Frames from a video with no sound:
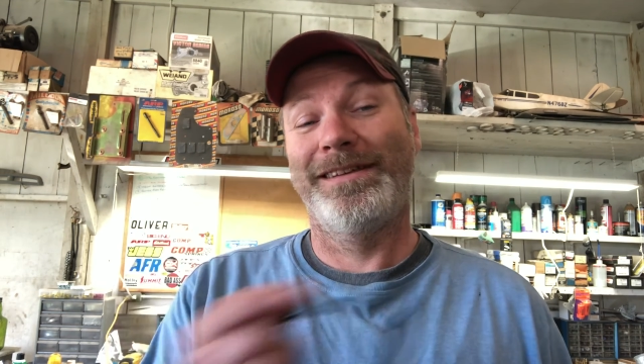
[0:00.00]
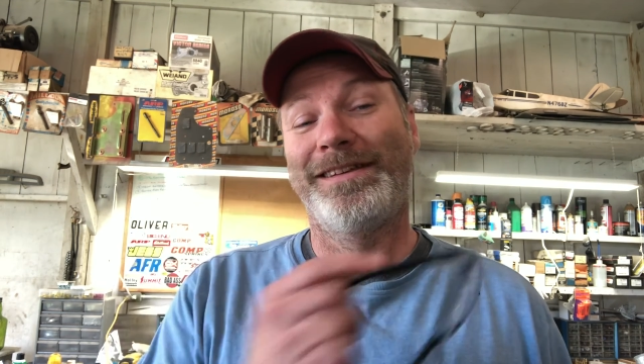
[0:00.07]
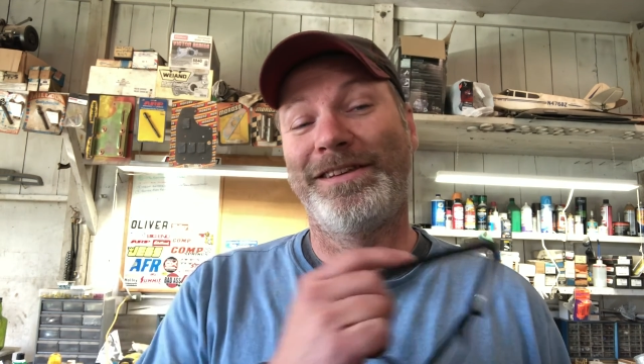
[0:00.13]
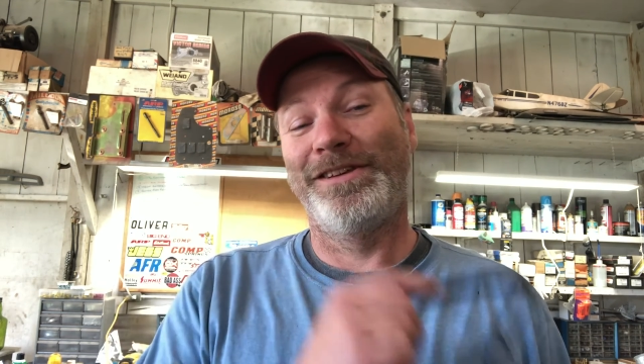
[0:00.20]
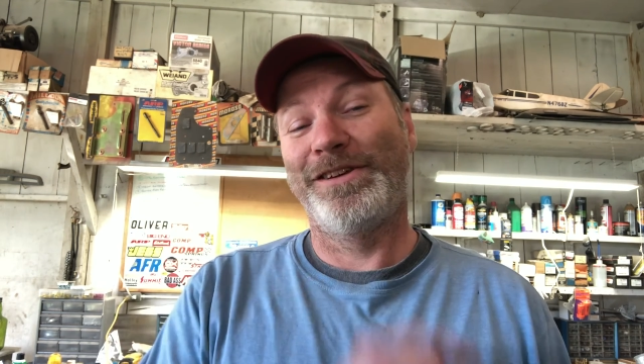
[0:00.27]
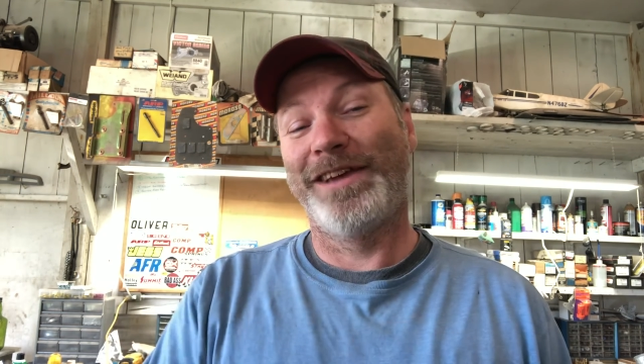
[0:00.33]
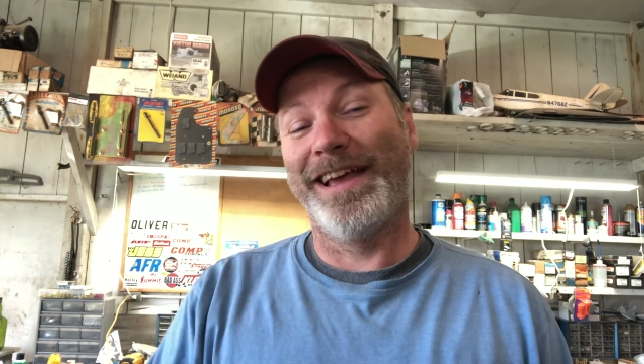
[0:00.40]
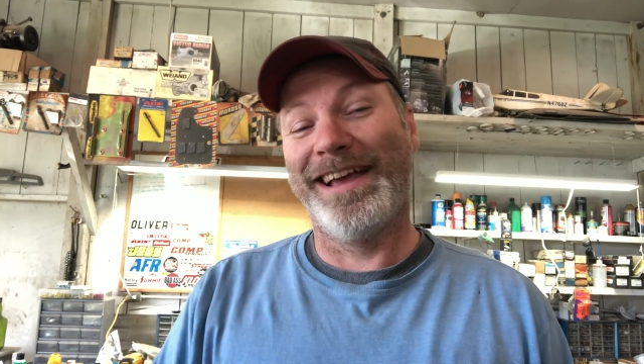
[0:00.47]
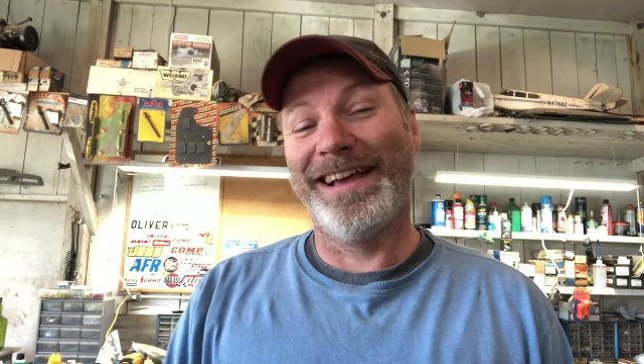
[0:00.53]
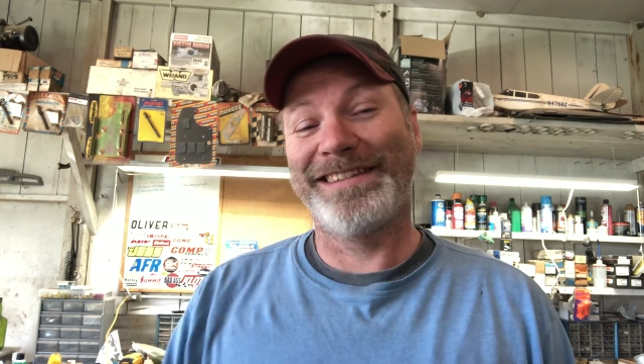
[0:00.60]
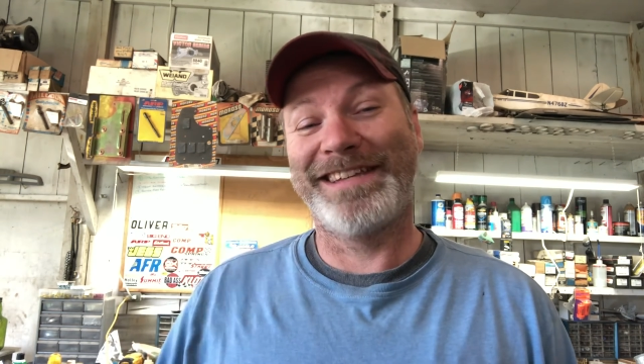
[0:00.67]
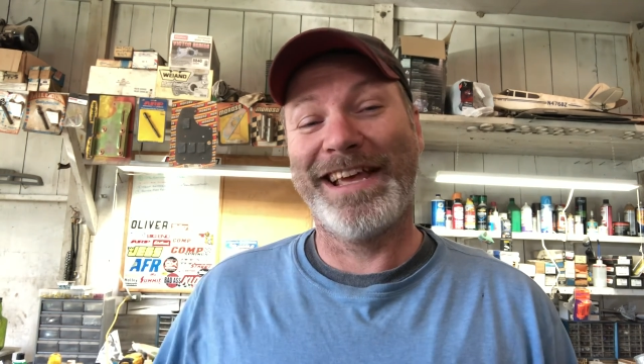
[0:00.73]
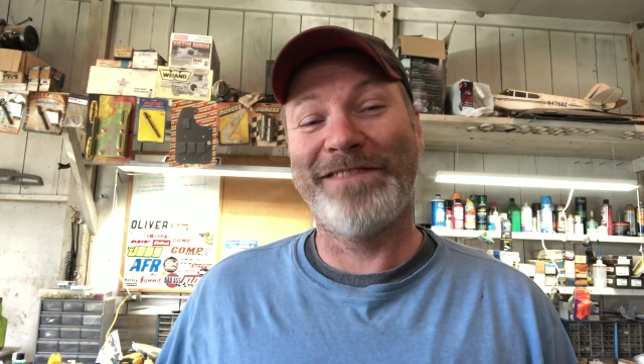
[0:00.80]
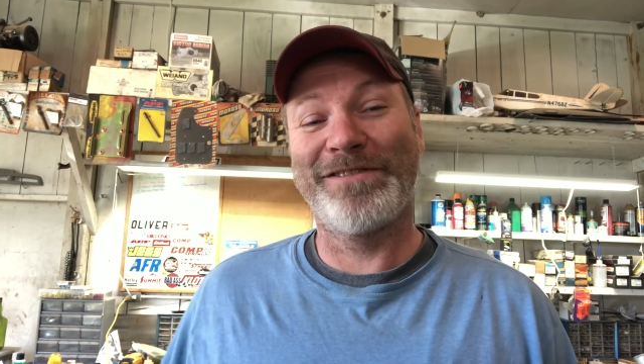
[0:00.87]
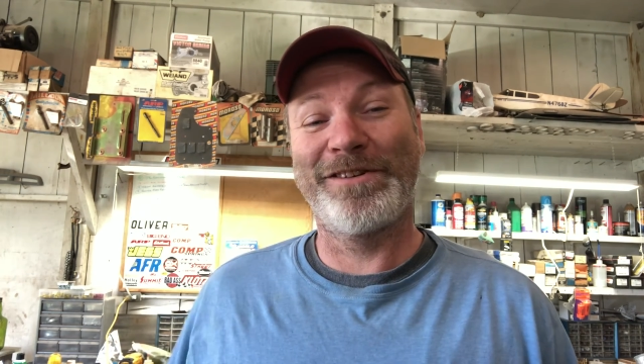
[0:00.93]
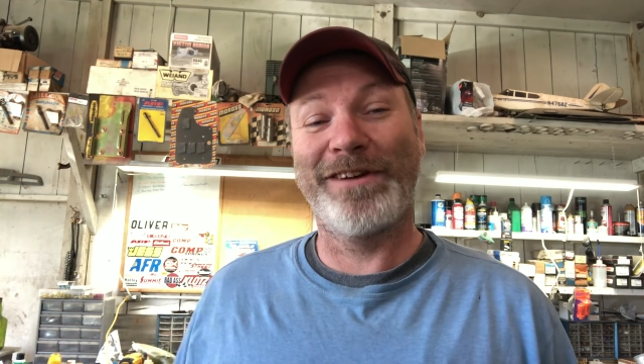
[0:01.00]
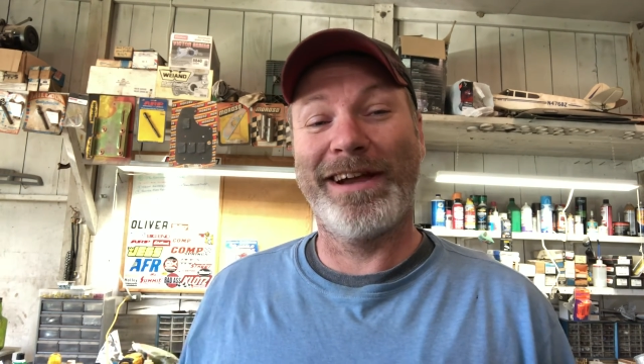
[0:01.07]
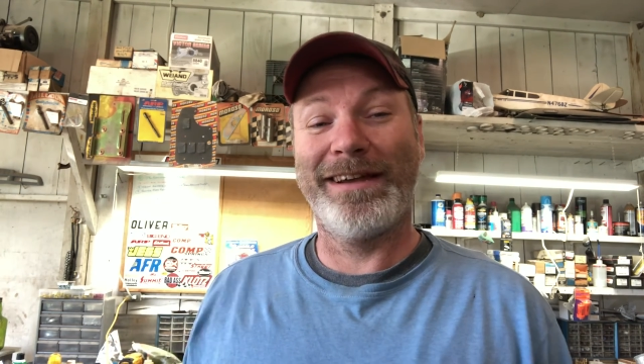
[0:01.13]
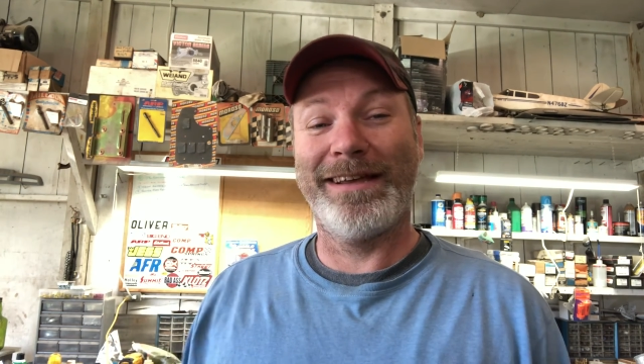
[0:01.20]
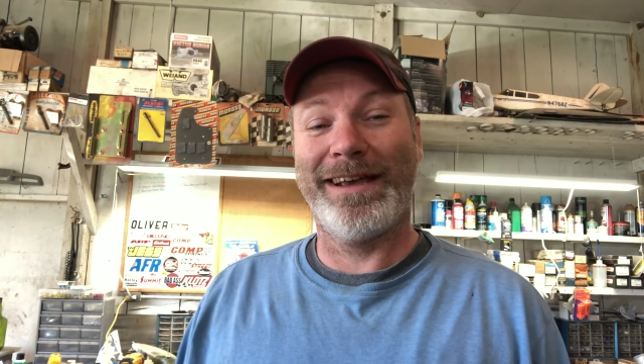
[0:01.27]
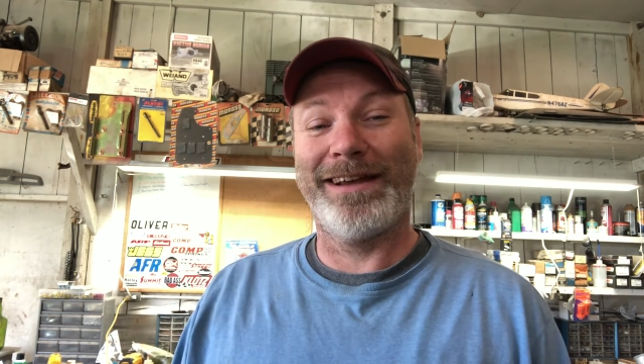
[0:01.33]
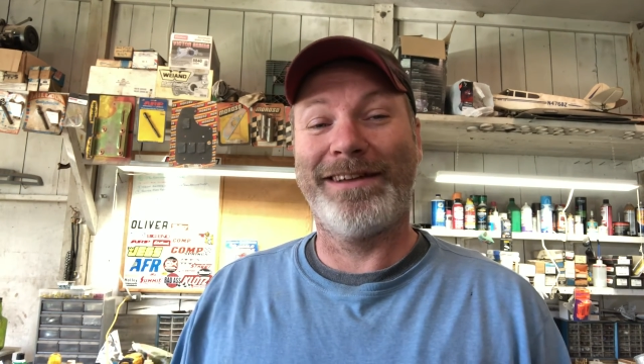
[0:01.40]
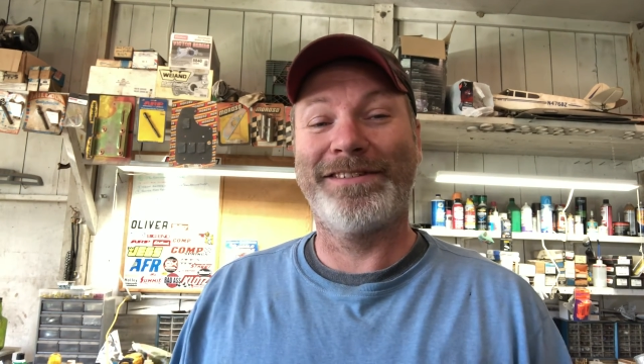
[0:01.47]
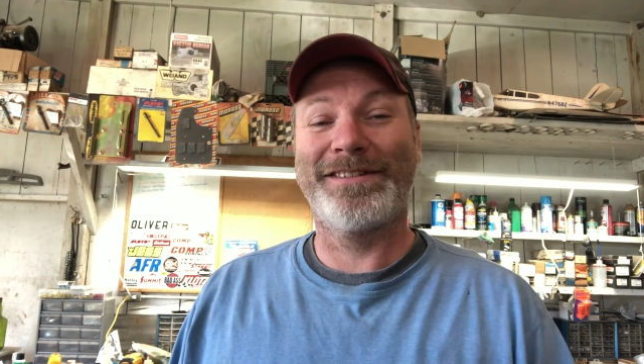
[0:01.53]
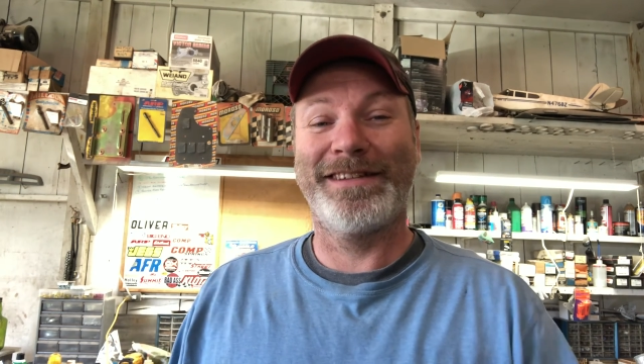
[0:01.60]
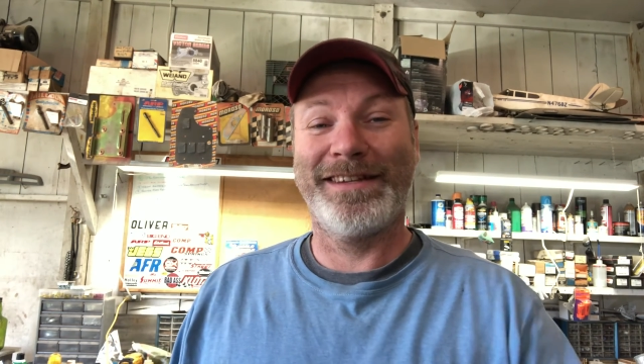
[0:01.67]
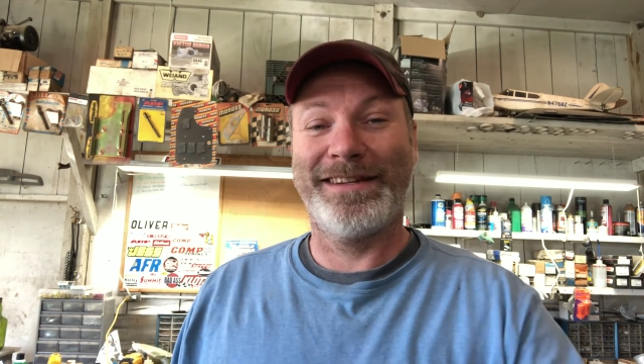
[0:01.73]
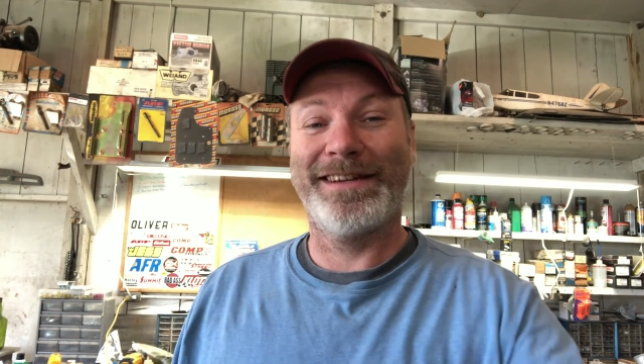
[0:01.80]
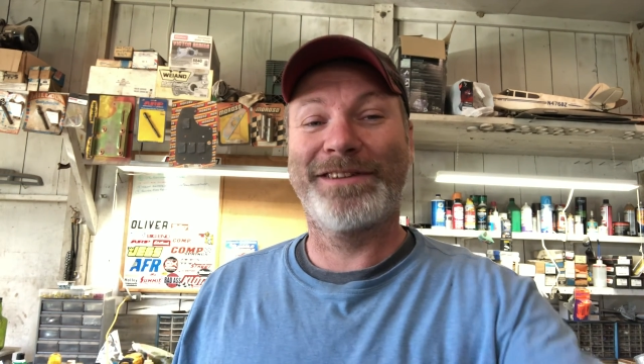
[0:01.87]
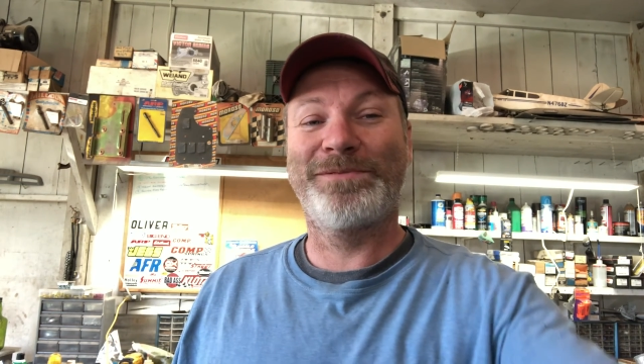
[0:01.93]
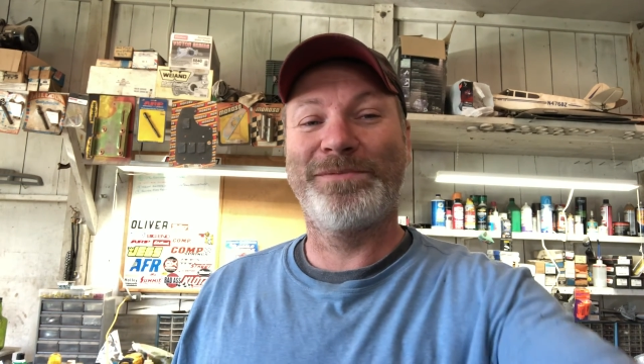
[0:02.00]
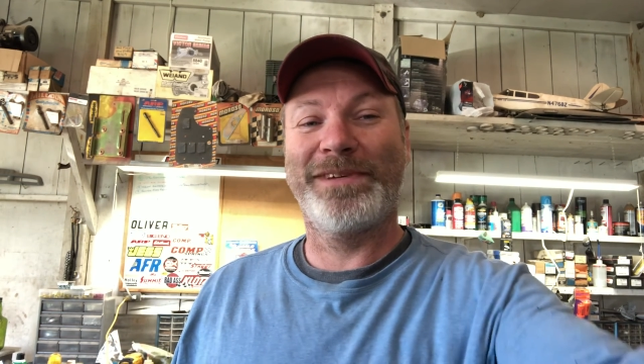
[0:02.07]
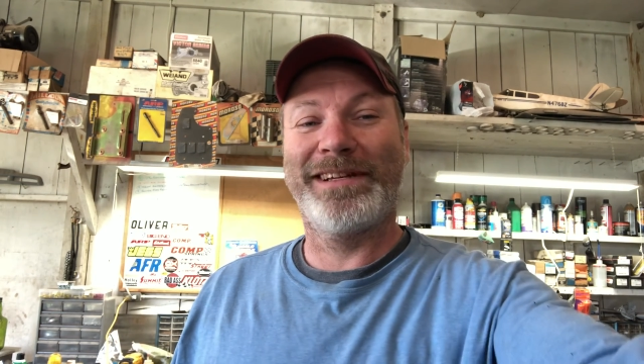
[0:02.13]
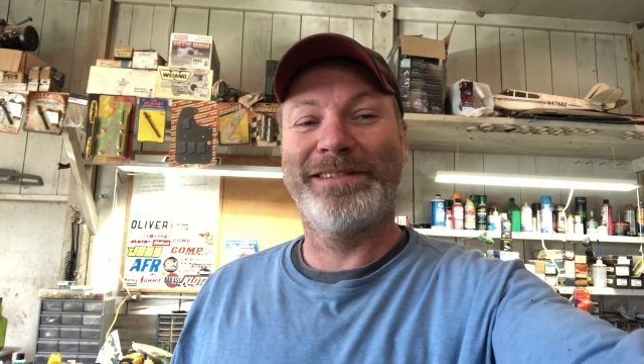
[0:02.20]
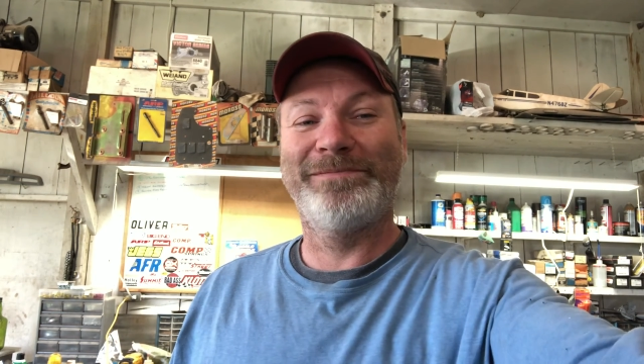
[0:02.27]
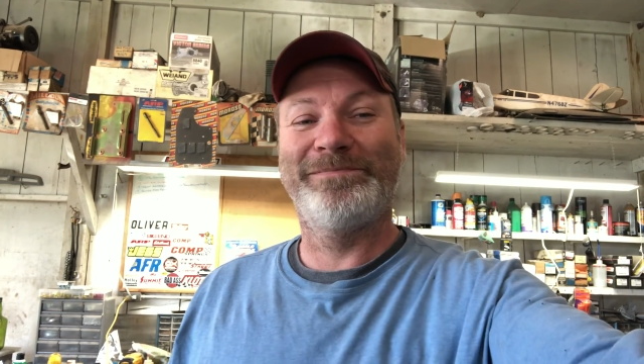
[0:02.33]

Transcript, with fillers: You guys have a great day and I'll see you next week.